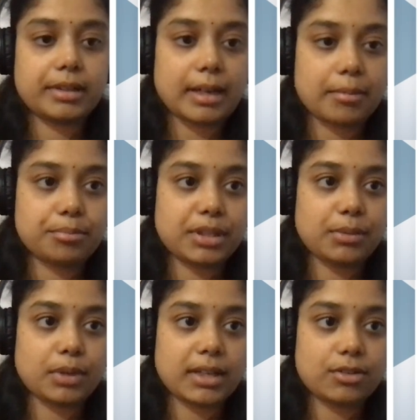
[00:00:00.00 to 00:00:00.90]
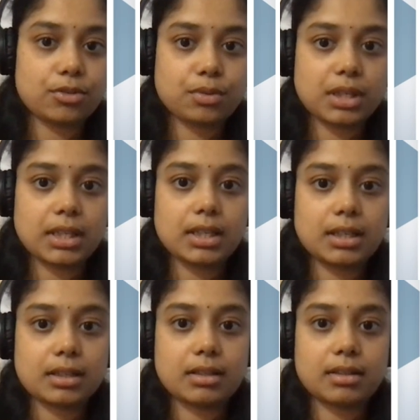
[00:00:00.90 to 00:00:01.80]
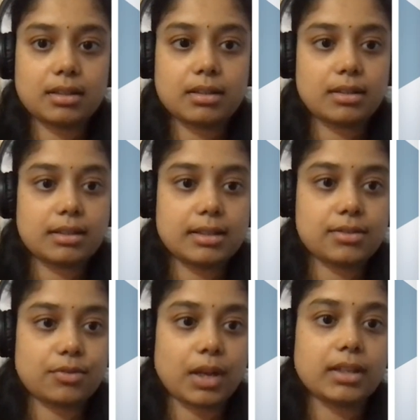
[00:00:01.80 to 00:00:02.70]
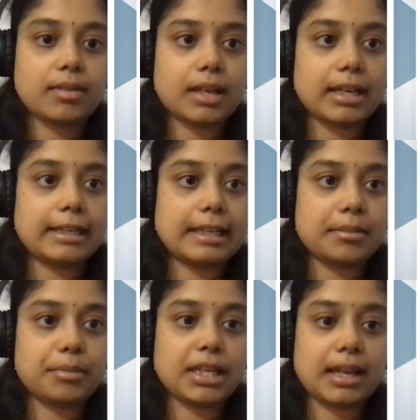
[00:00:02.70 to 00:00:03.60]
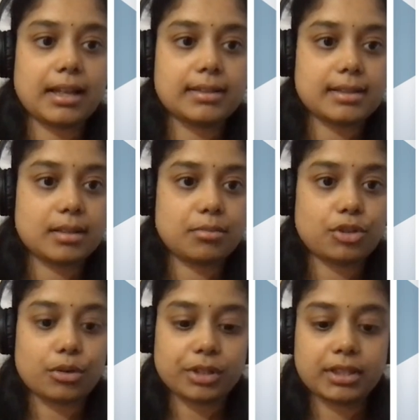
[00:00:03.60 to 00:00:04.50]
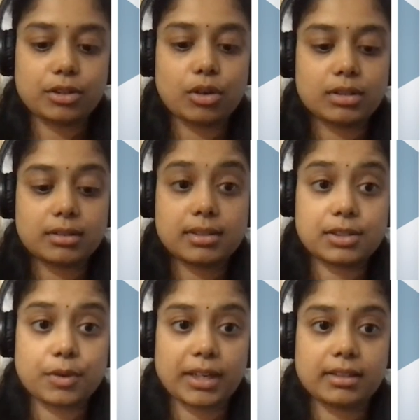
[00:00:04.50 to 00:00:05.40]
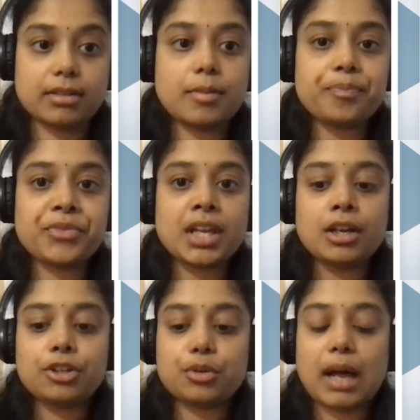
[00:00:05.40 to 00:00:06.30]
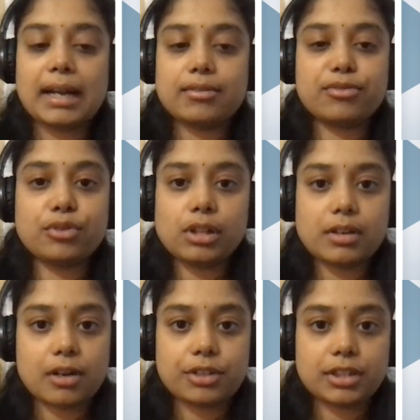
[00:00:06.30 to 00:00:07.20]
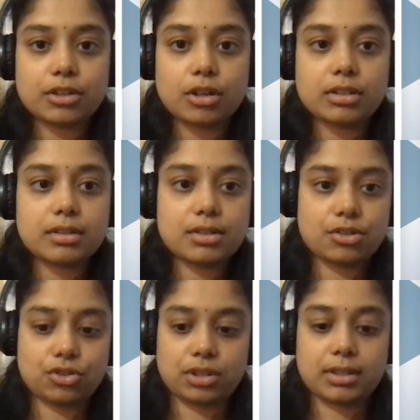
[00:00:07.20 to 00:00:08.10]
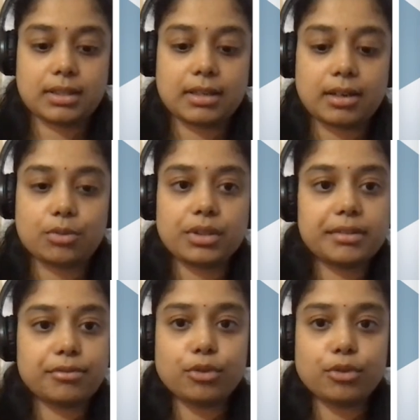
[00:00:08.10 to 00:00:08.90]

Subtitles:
Yeah, py3, that's fine. And let me add some rounded corners right here. To add full rounded corners, you just say rounded